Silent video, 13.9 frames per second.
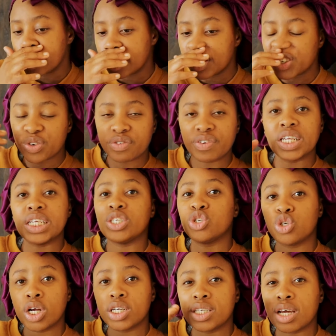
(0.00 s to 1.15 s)
So if I need to
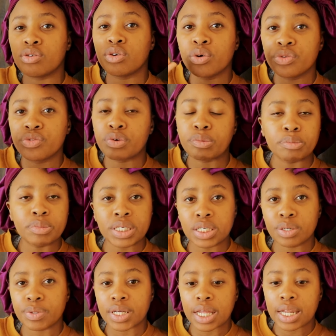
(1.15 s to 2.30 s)
jot down notes from a meeting
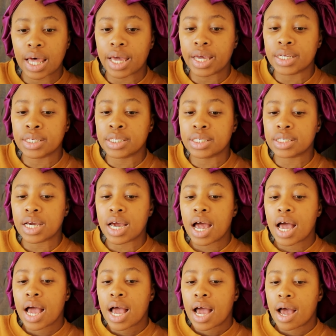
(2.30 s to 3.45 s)
with a client
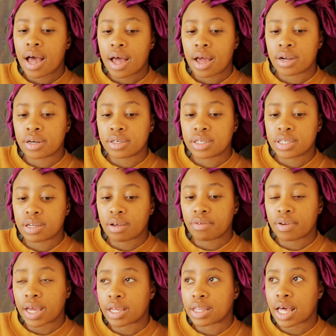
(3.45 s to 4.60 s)
and stuff
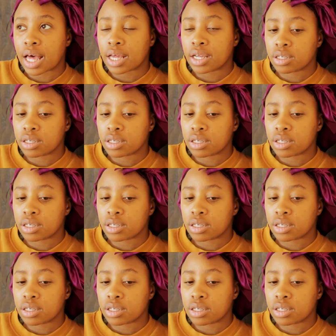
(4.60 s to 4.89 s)
like that.